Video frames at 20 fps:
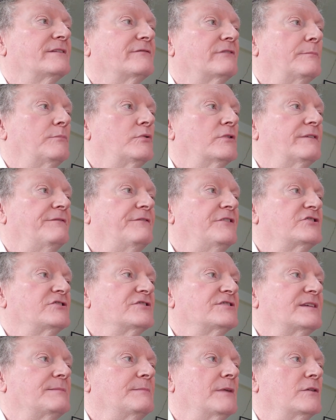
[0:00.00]
If I put
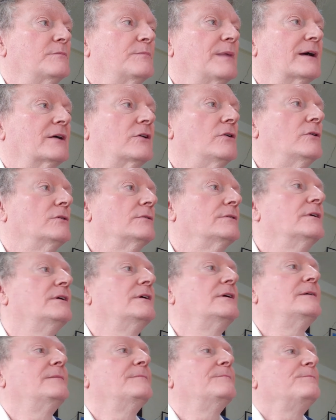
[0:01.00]
efficiency mode back on,
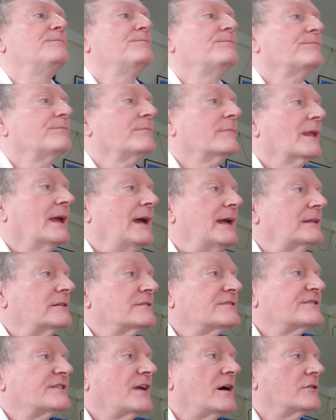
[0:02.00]

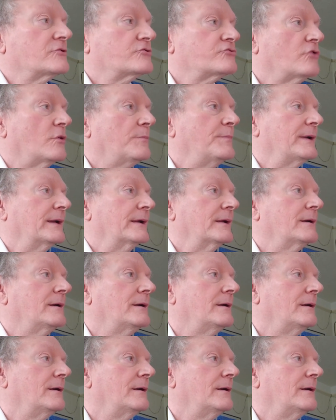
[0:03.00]
it'll start dropping.